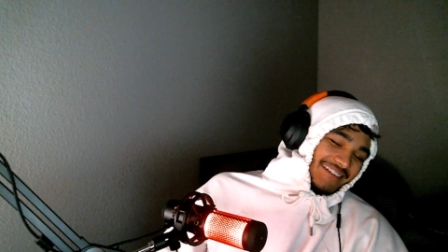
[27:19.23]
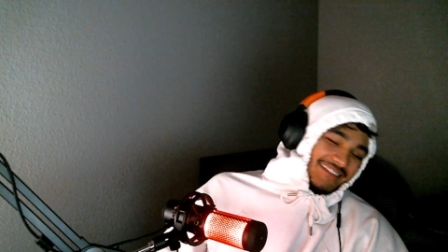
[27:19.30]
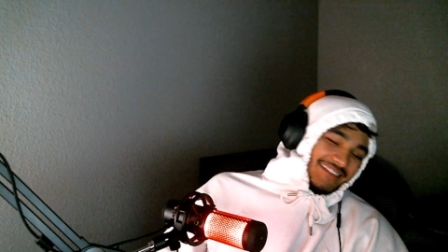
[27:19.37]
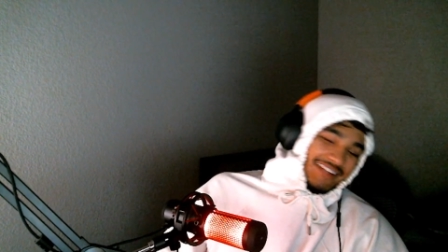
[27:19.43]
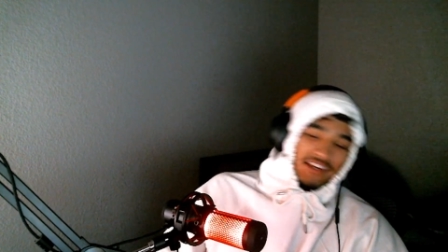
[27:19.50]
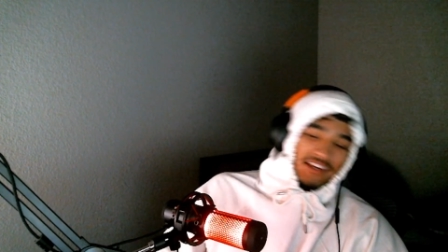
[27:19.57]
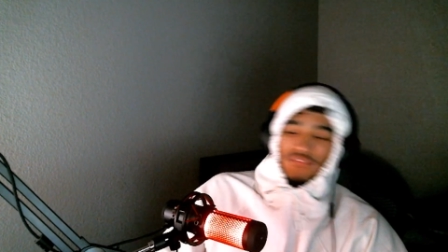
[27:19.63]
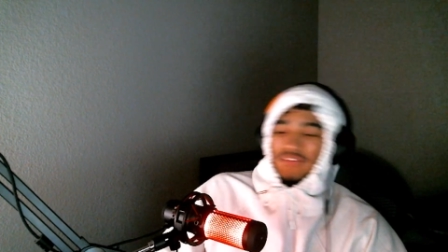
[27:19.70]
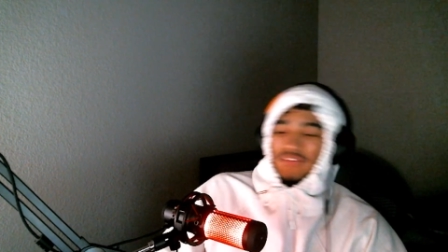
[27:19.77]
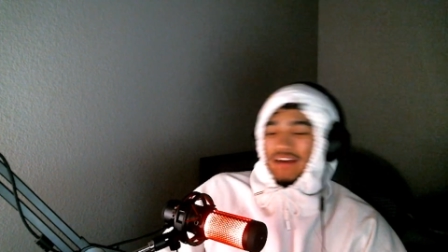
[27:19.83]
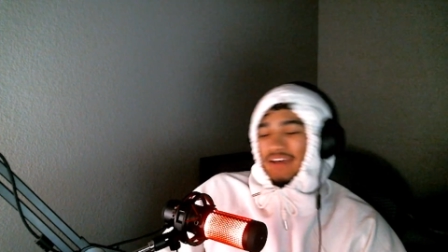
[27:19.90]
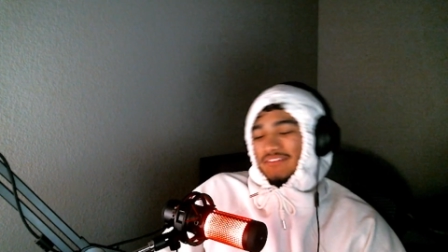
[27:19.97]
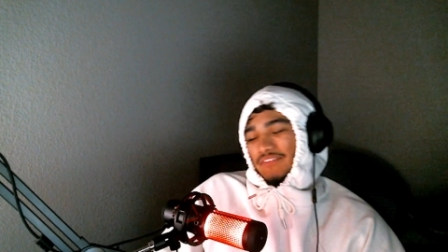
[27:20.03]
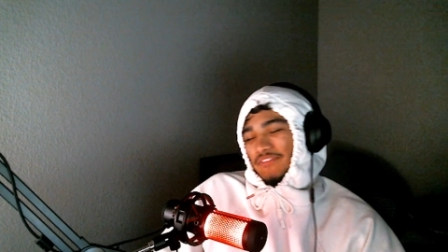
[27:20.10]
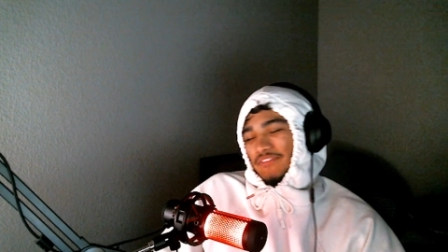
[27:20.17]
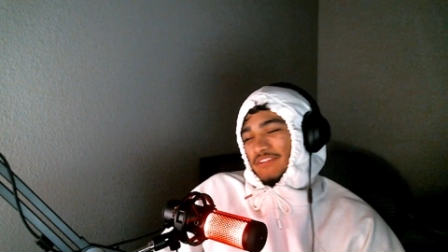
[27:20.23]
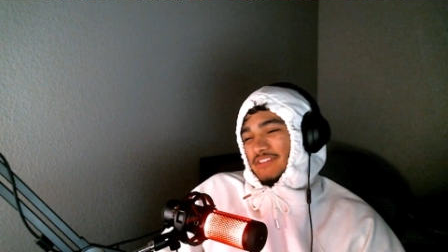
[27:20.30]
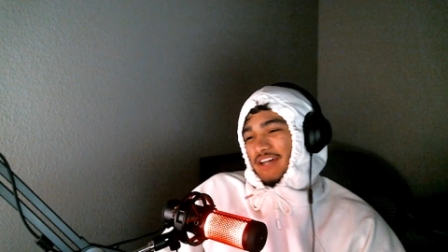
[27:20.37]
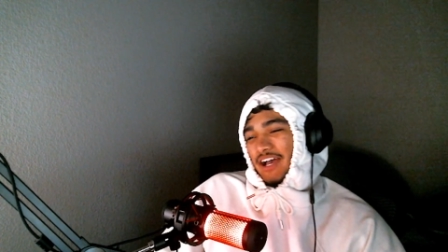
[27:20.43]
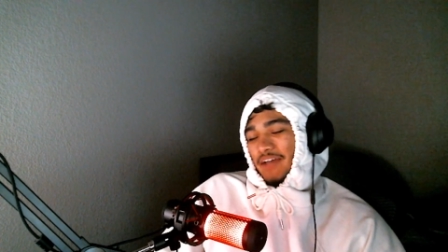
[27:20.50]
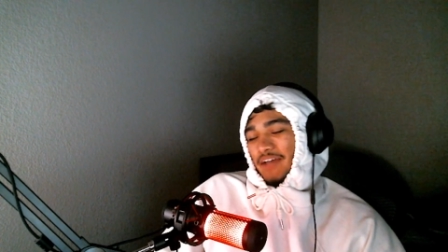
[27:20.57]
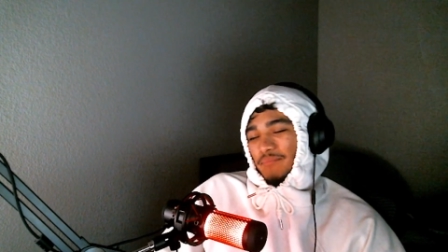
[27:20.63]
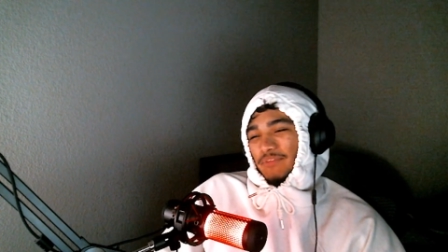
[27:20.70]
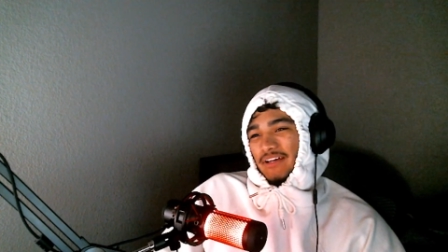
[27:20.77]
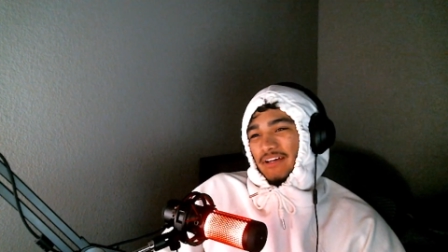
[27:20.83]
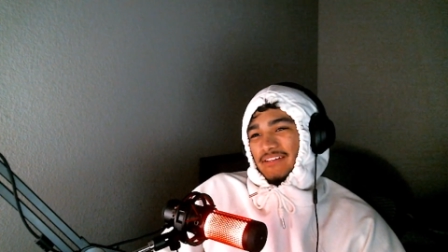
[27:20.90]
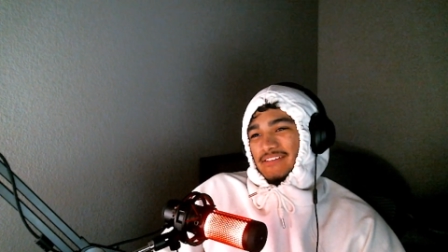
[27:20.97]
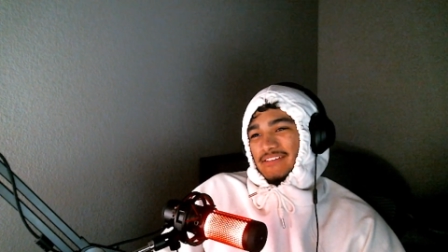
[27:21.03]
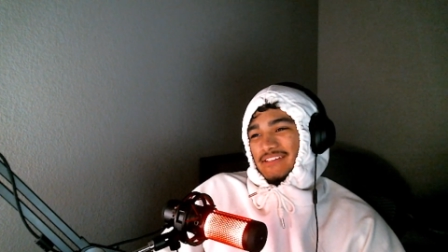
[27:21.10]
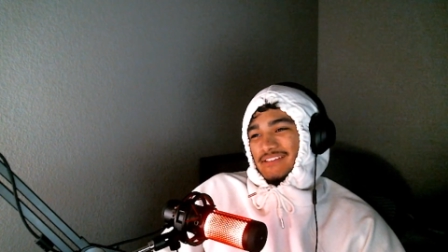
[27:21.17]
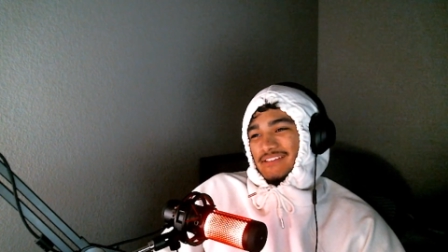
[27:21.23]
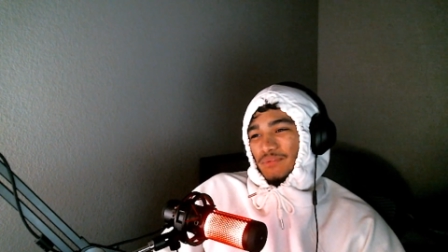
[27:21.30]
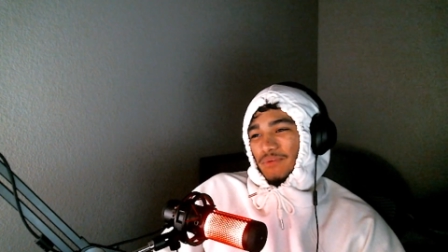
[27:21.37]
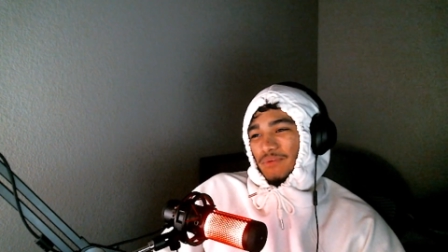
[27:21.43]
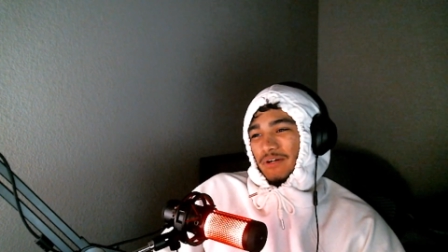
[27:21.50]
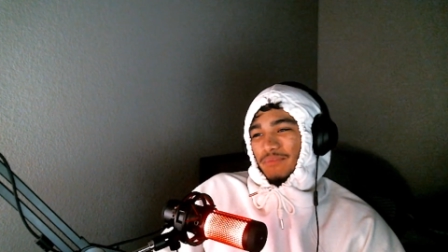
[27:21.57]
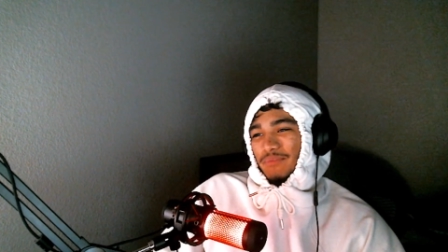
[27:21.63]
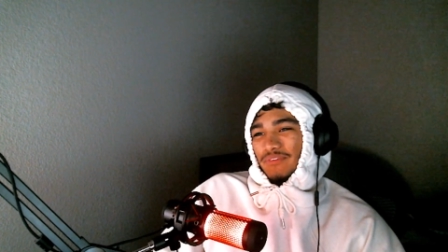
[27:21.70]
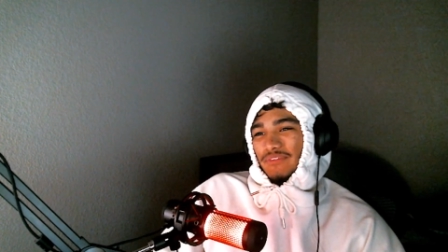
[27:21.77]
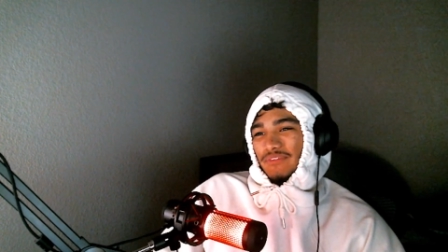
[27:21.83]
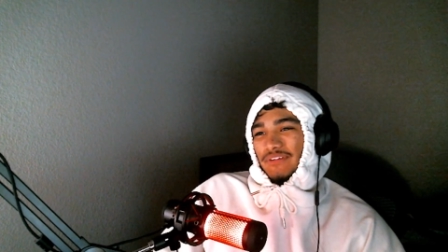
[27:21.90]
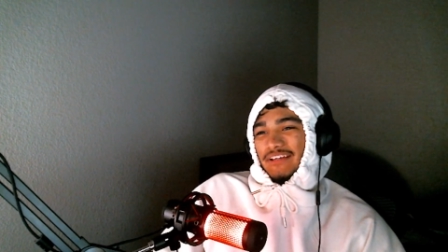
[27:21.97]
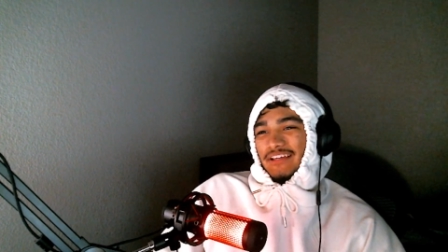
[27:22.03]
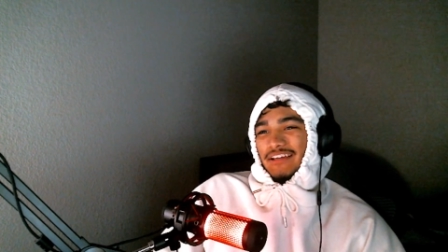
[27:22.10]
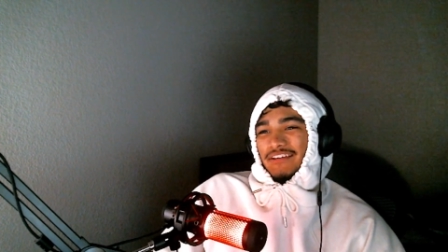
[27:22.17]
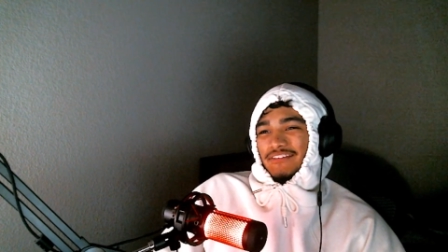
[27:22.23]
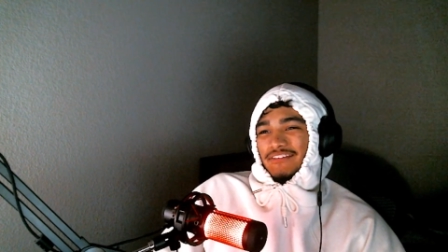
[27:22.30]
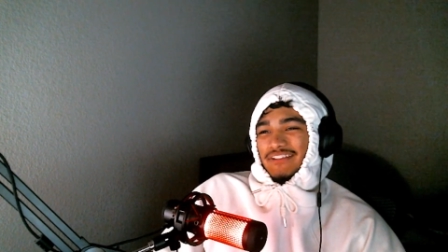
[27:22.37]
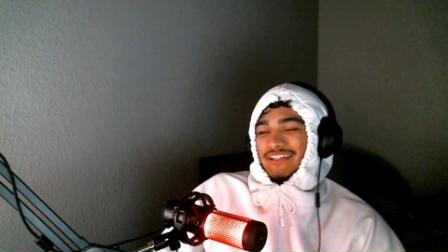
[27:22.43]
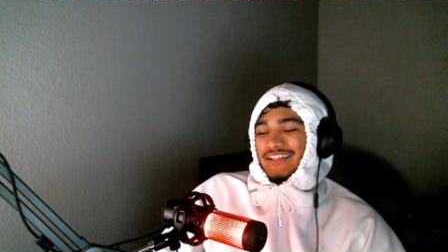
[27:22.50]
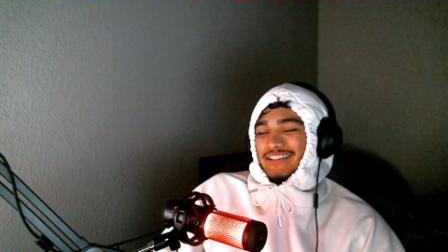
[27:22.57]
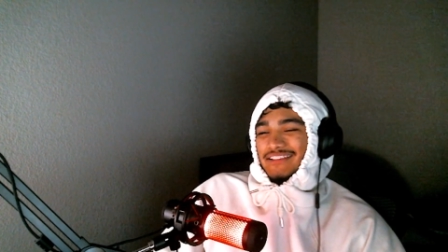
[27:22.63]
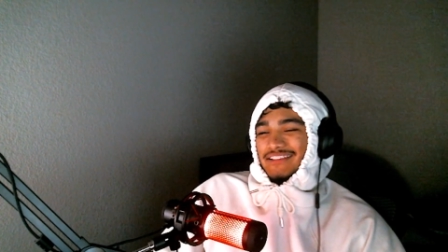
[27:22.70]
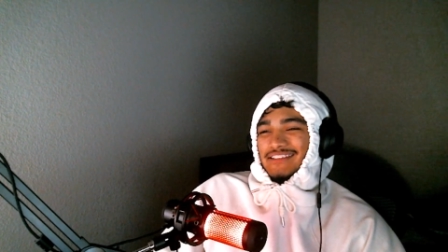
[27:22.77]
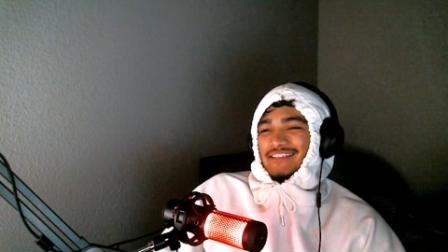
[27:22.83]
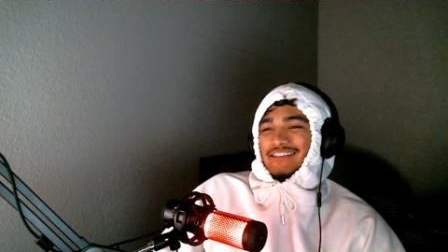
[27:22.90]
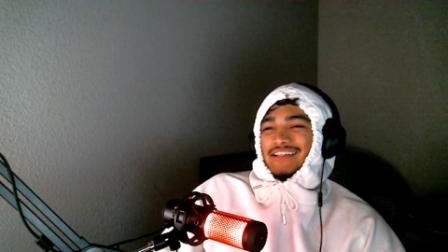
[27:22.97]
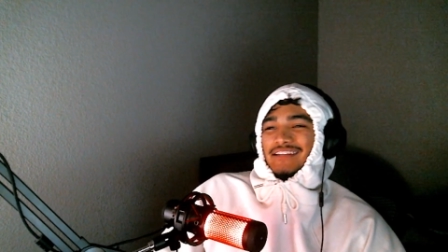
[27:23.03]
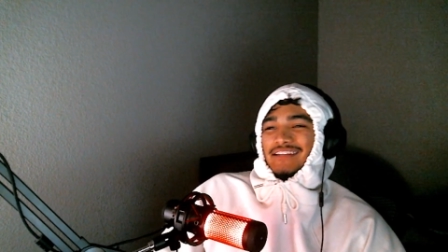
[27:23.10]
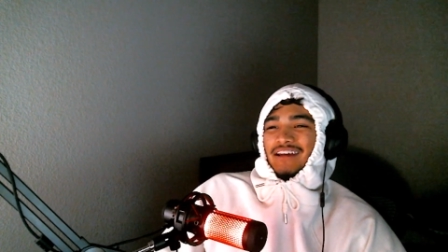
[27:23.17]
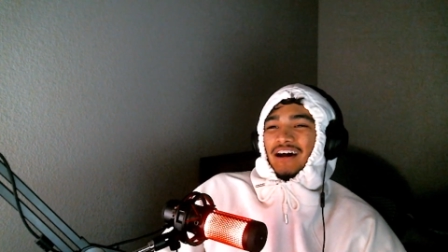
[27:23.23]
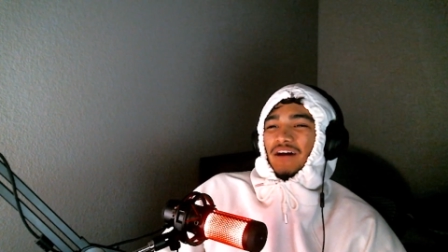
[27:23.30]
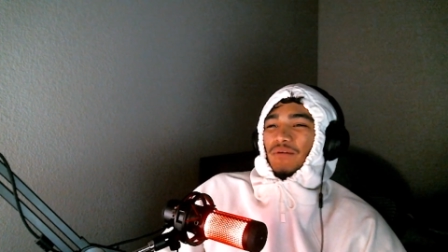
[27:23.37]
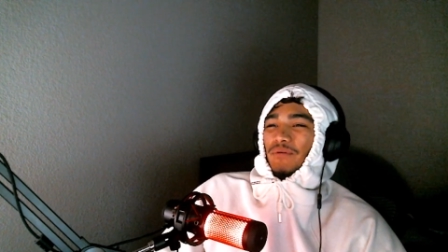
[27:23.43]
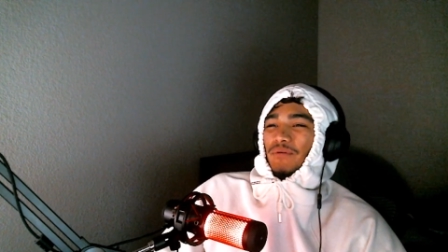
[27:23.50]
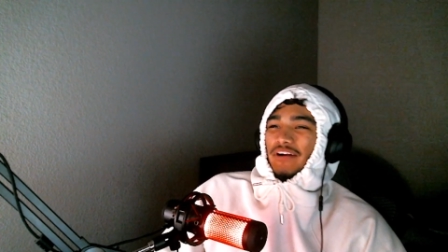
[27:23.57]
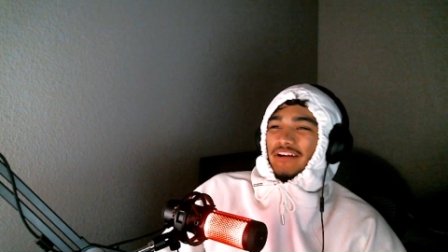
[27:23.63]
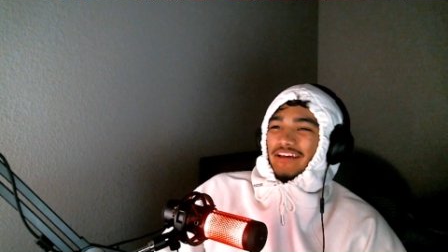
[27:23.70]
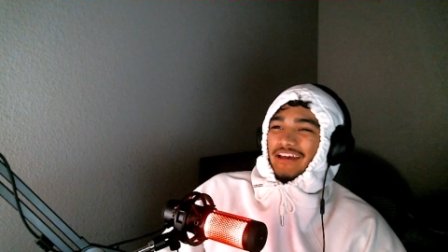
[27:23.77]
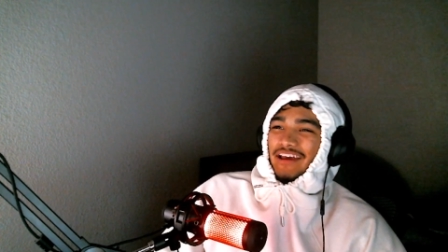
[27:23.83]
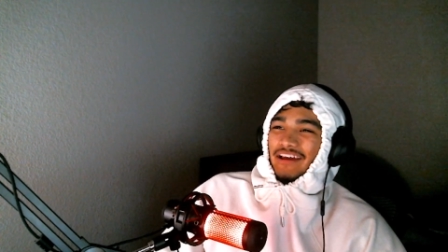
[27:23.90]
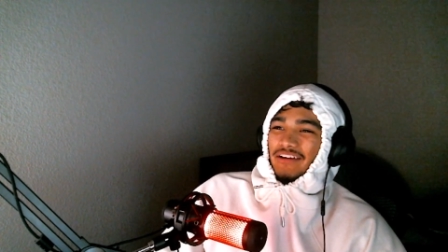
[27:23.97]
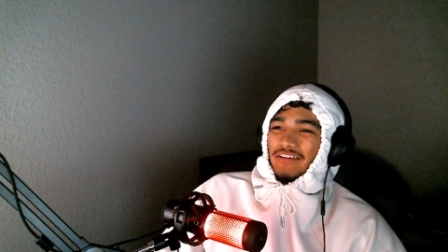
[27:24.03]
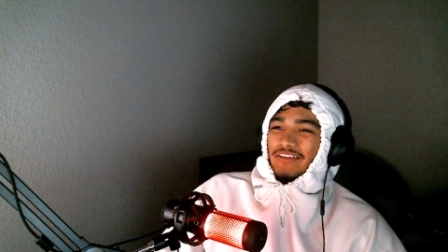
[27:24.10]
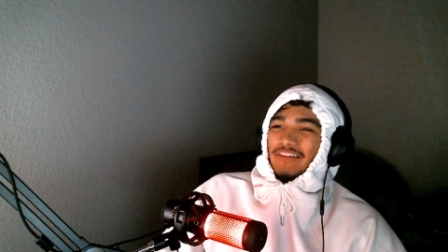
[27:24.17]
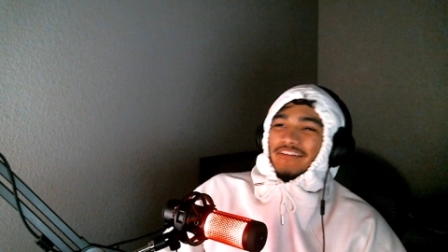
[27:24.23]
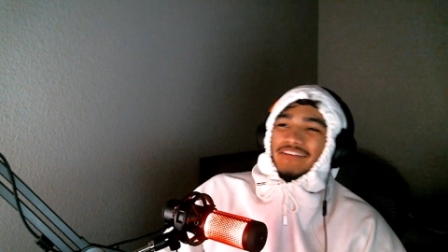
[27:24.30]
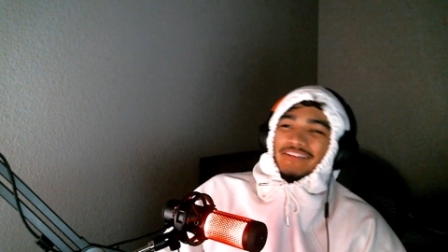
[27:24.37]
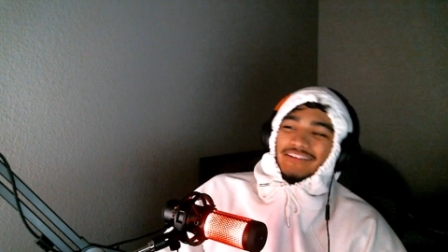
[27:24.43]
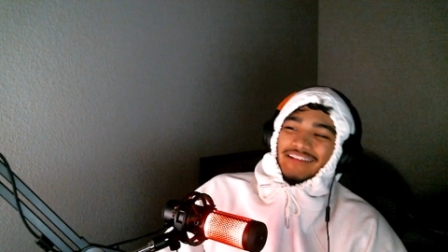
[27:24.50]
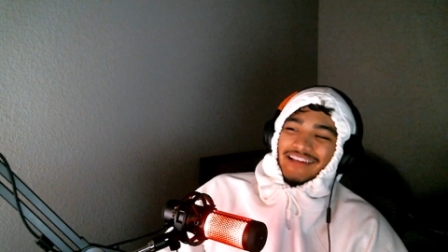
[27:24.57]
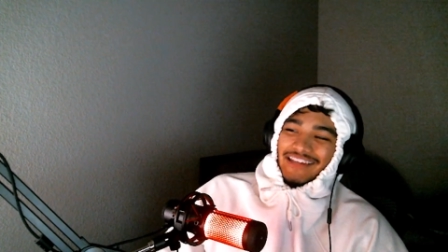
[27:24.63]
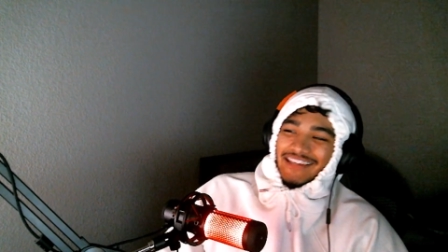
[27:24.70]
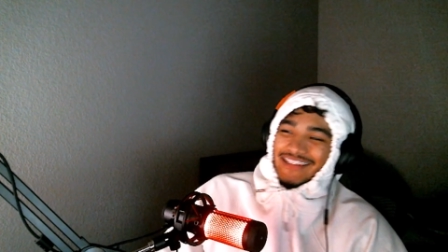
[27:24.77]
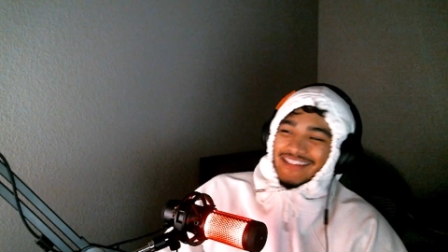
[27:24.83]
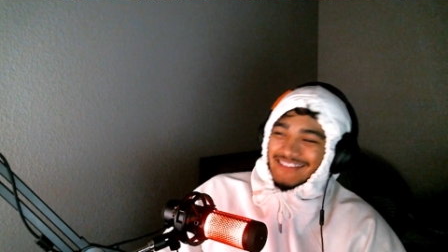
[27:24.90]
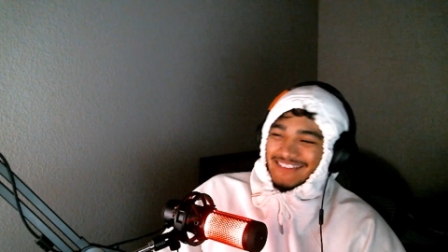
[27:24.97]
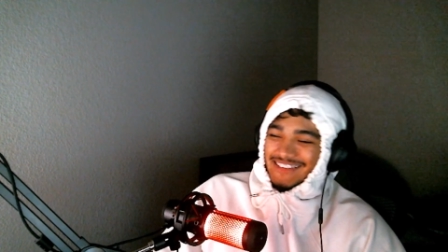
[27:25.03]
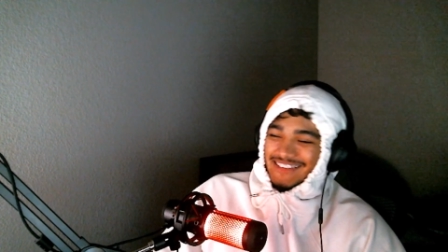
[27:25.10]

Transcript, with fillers: like five different timelines into one movie. It, it just did not work at all. Like it's